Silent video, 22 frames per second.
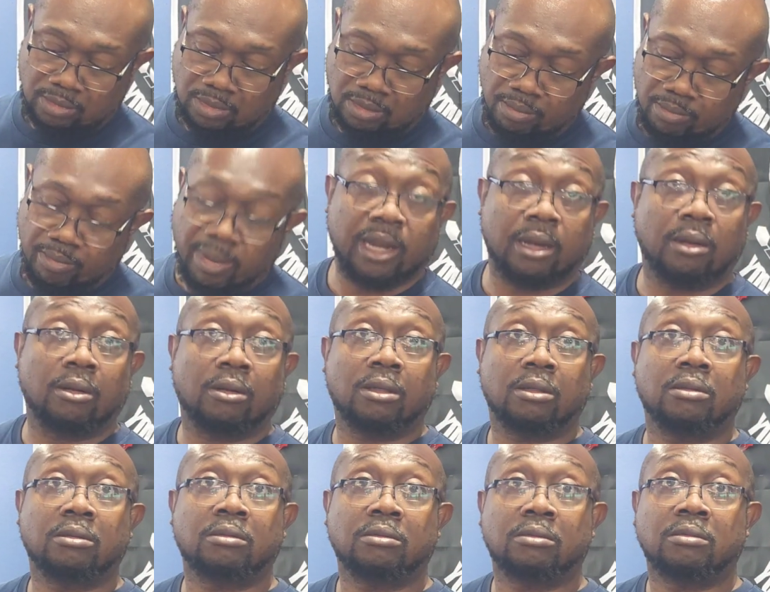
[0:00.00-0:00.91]
metal
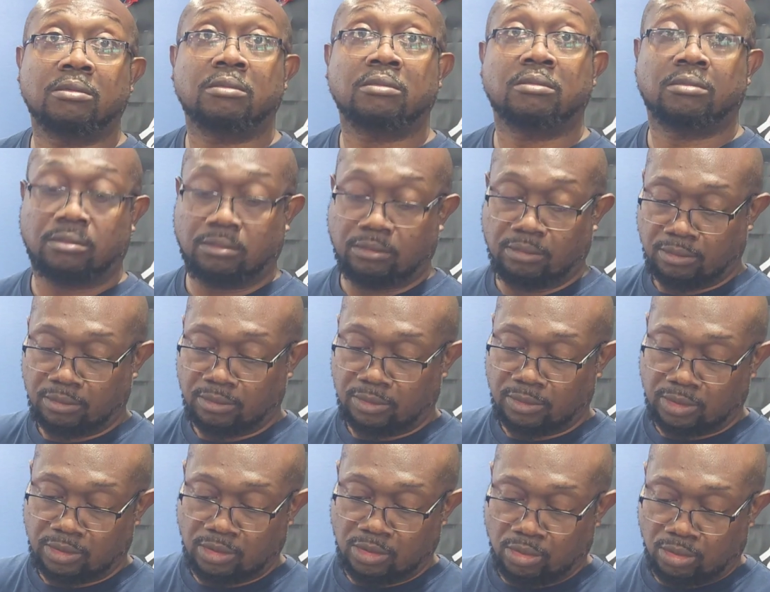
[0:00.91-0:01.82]

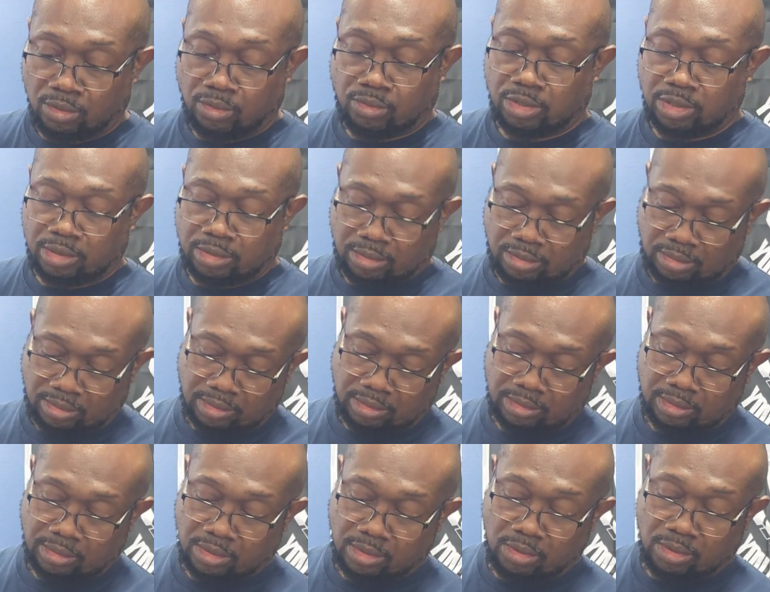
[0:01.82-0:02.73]
going through
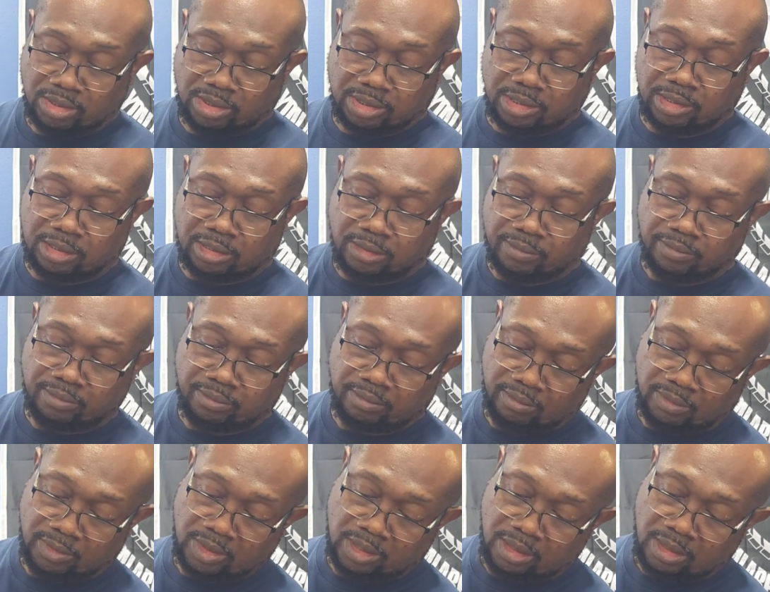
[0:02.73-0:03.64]
the oil system.
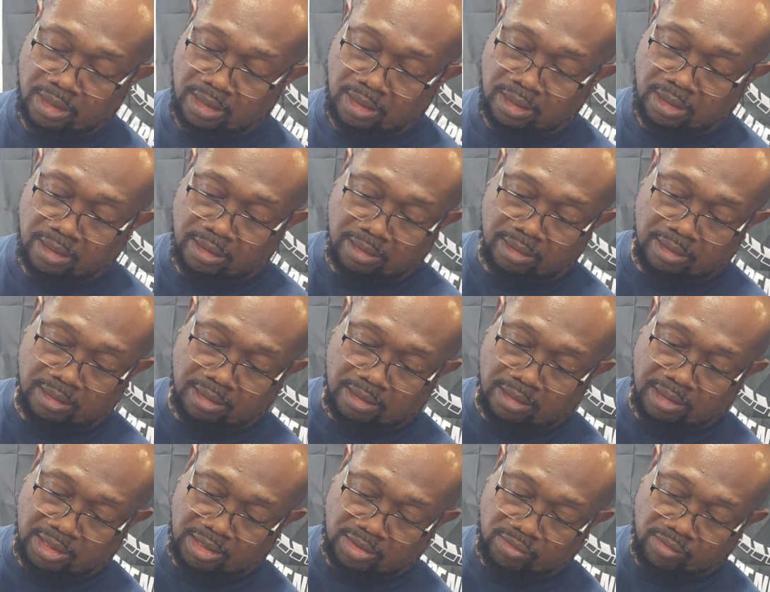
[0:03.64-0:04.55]

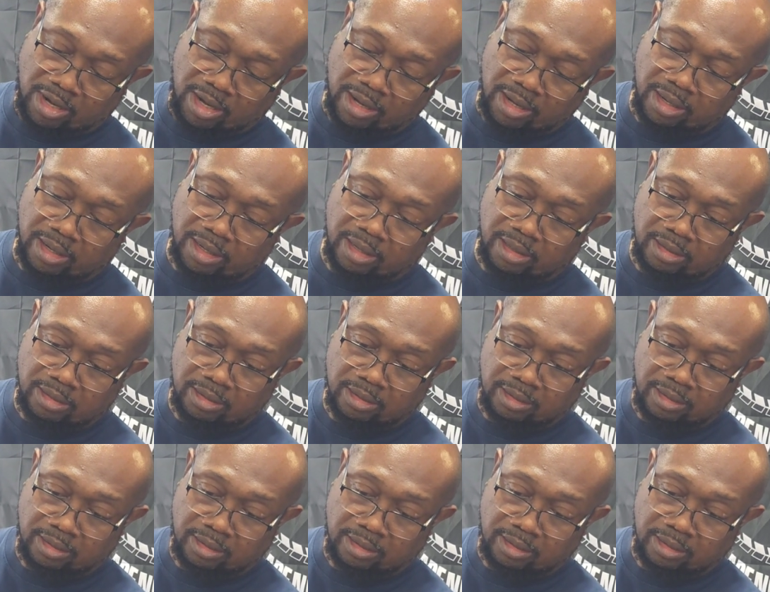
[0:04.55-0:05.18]
This right here,